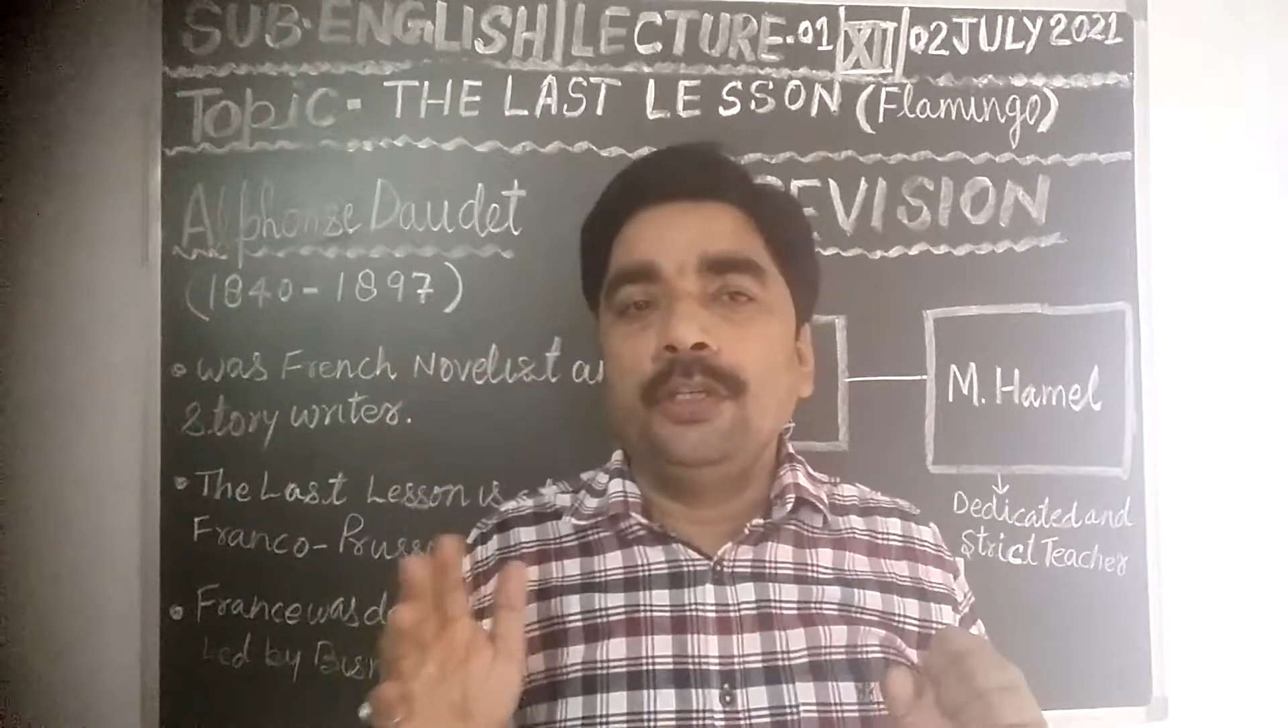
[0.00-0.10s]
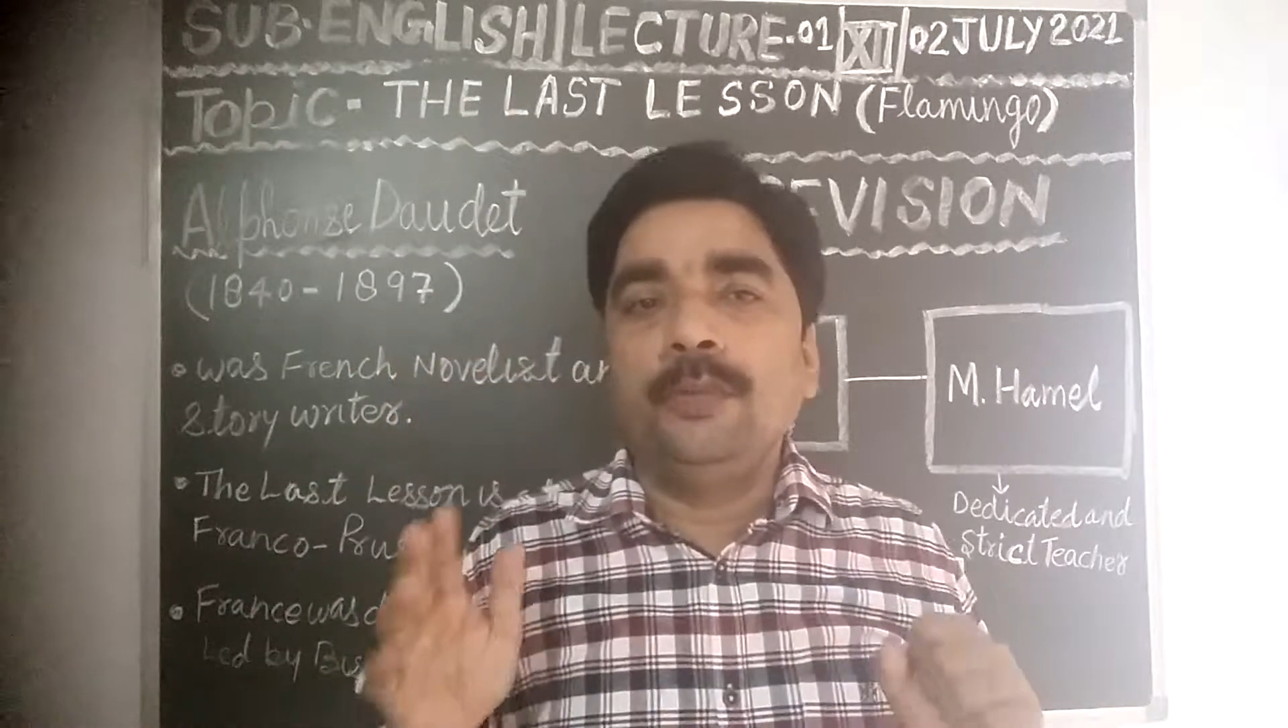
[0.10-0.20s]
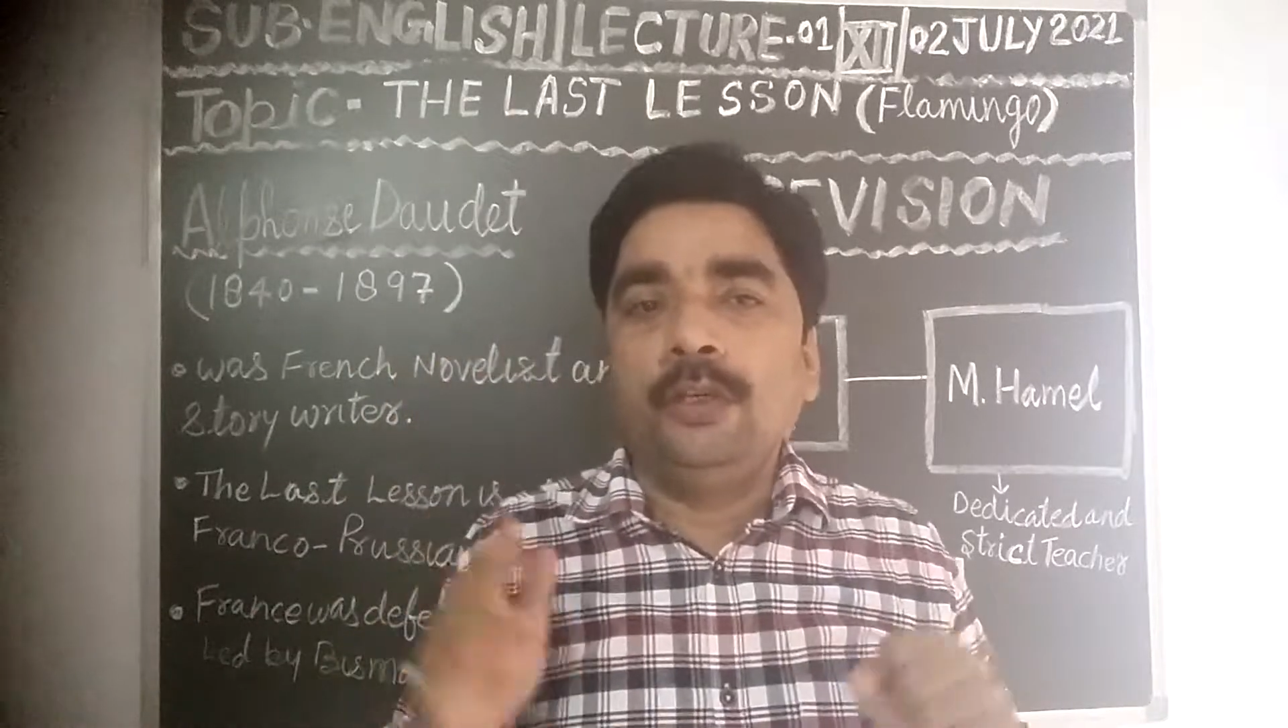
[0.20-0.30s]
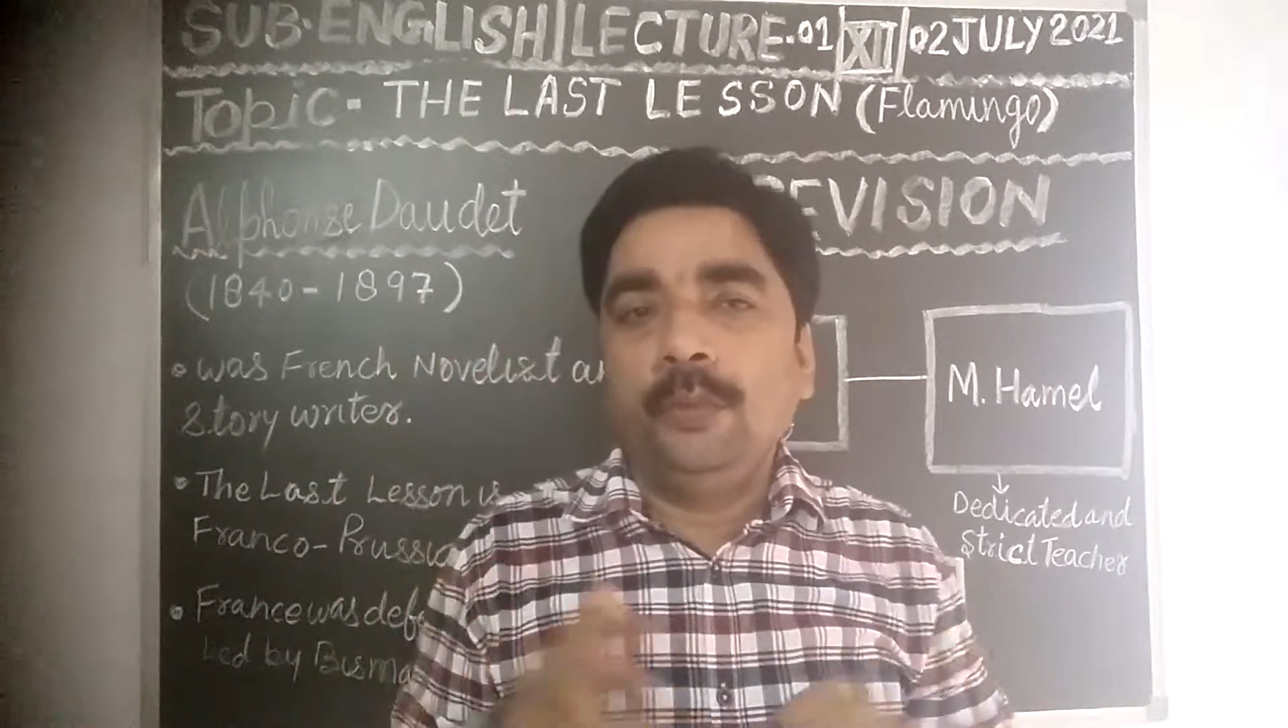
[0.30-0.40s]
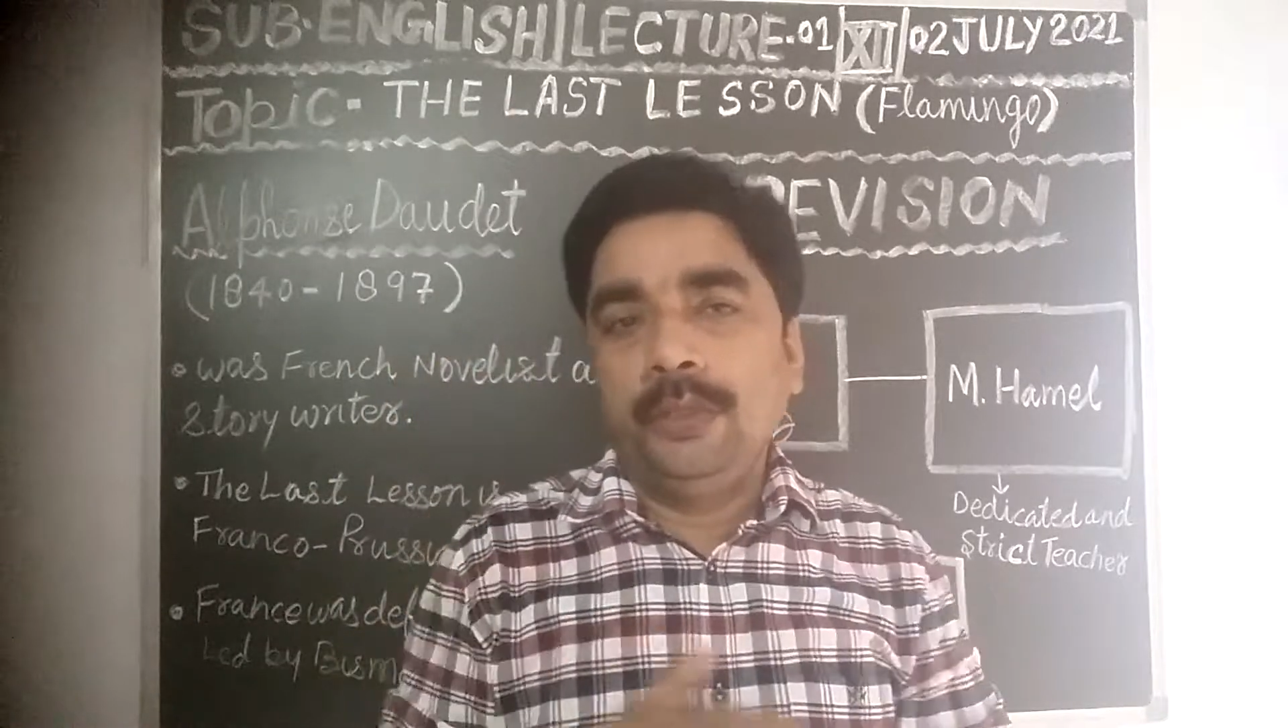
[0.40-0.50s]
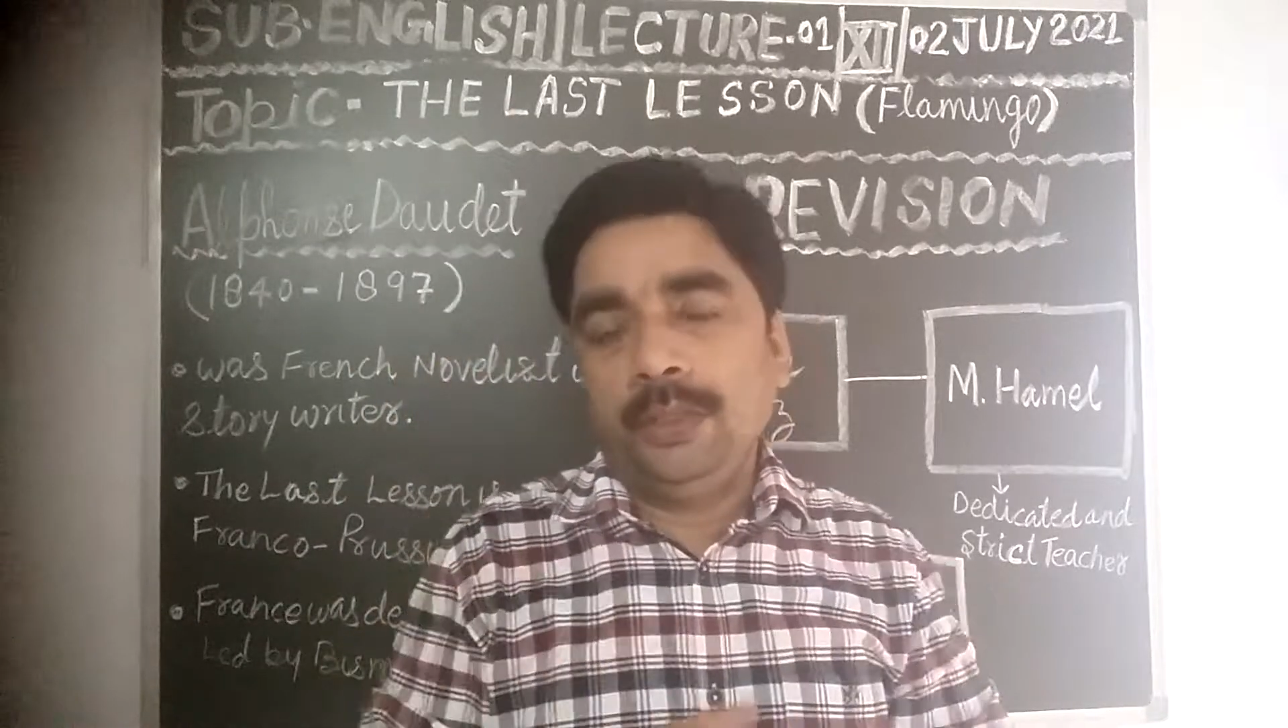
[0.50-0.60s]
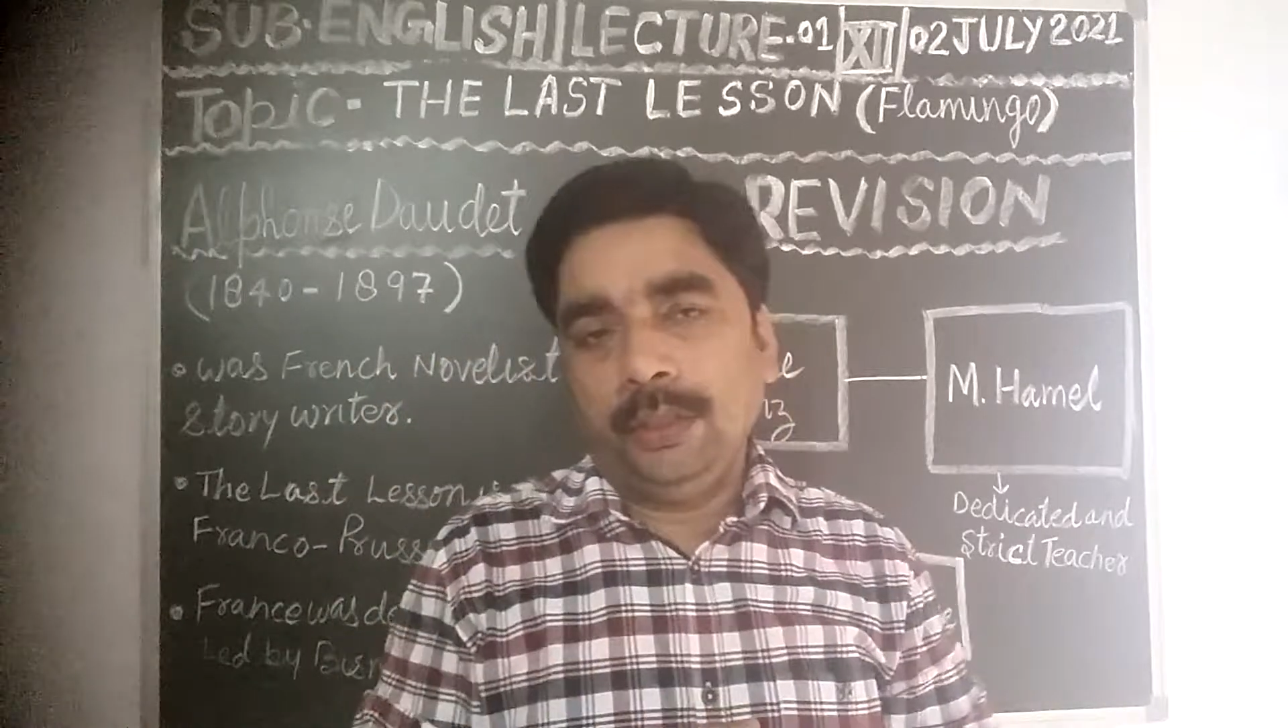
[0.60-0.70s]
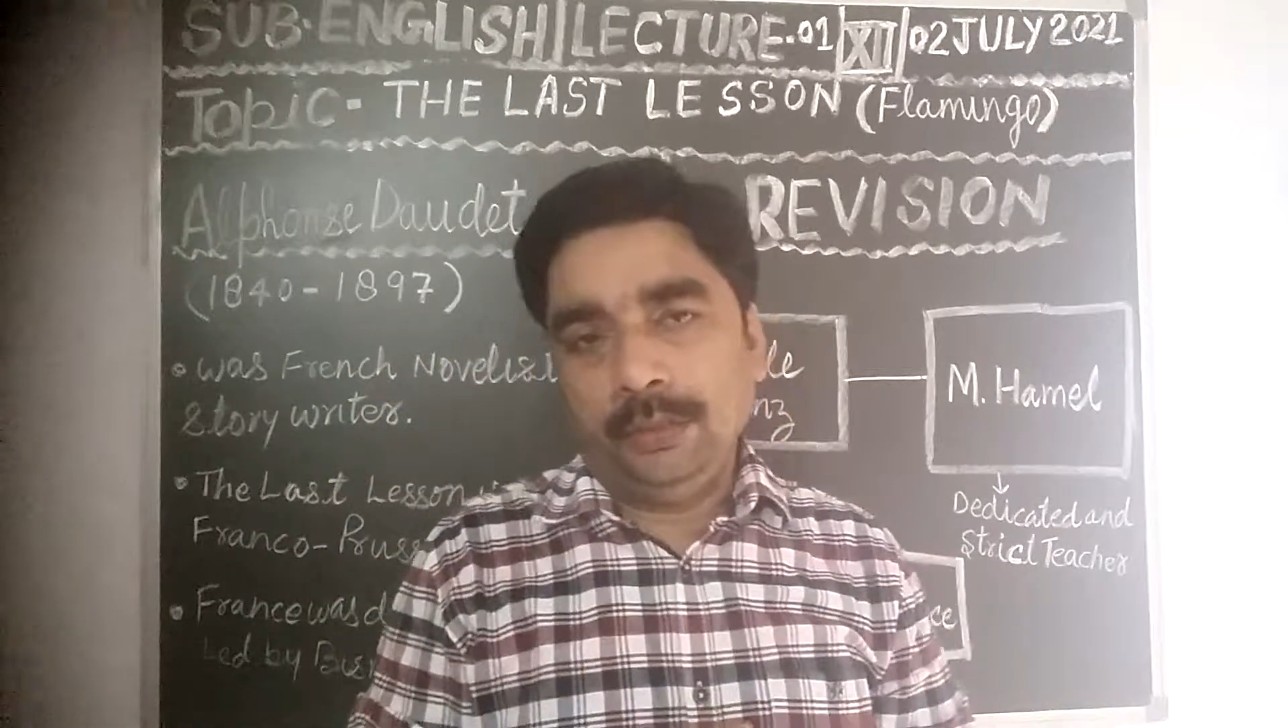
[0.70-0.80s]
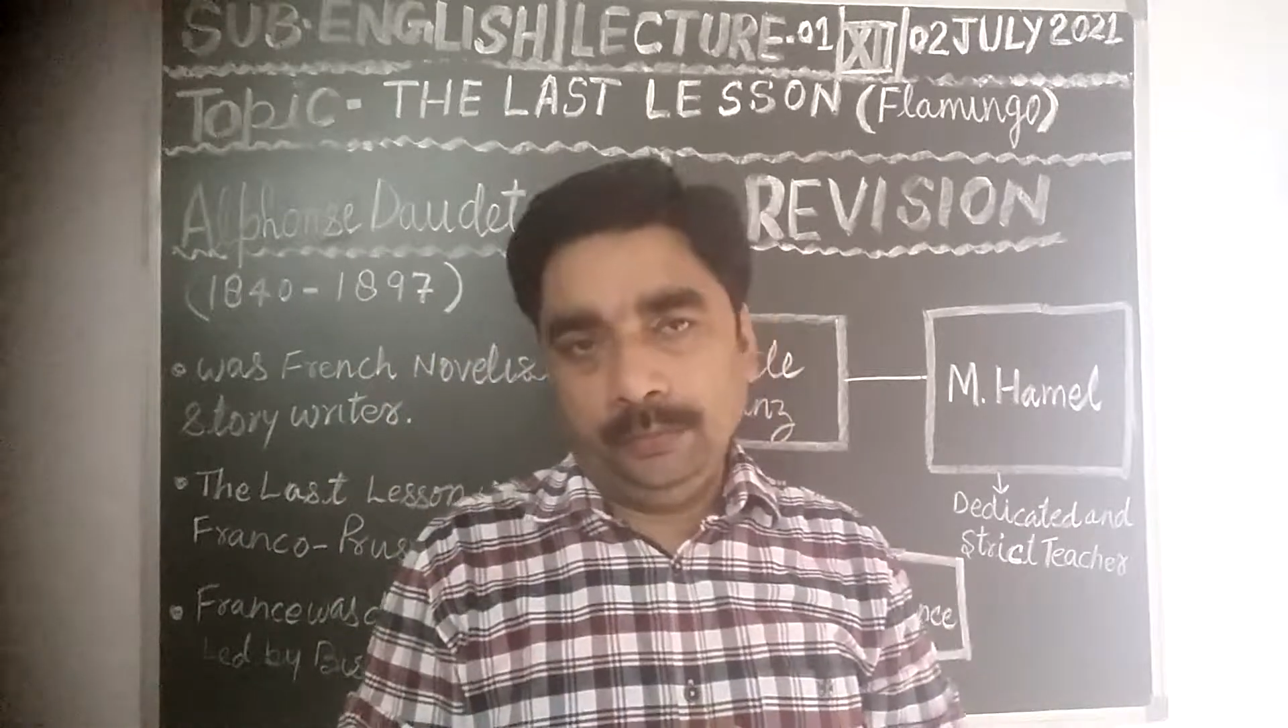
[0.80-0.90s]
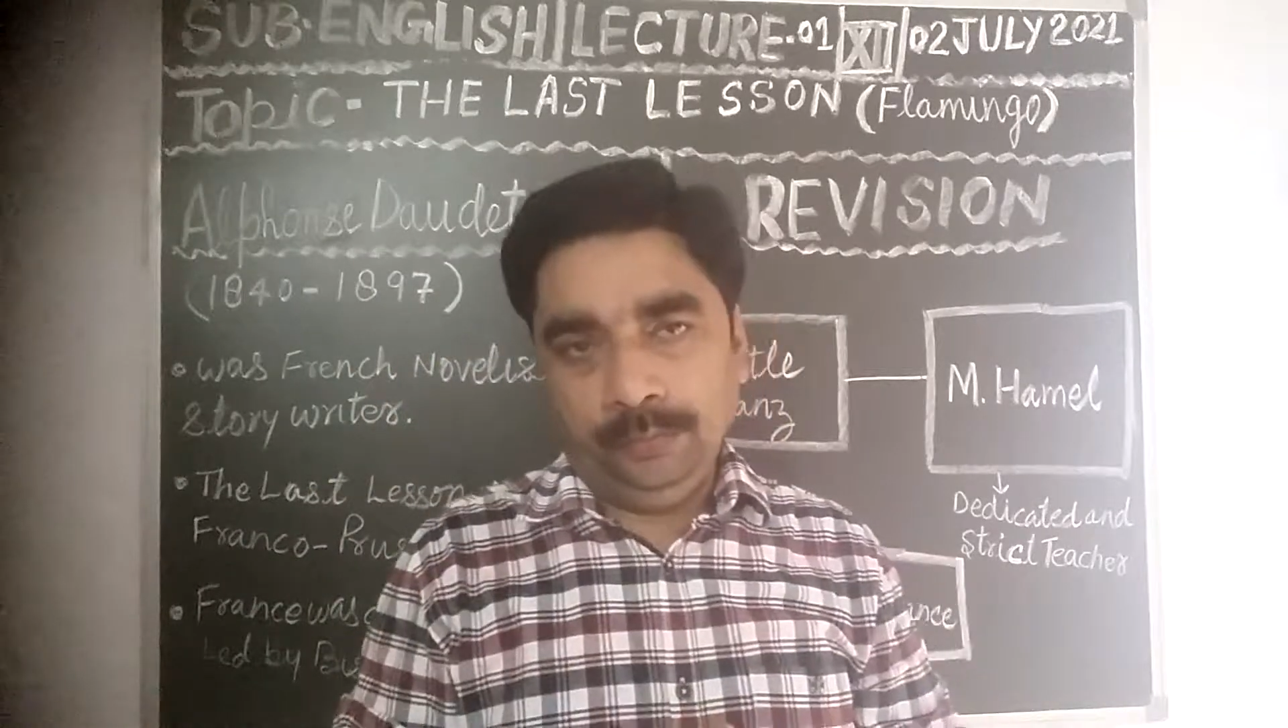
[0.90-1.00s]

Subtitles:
evaluation,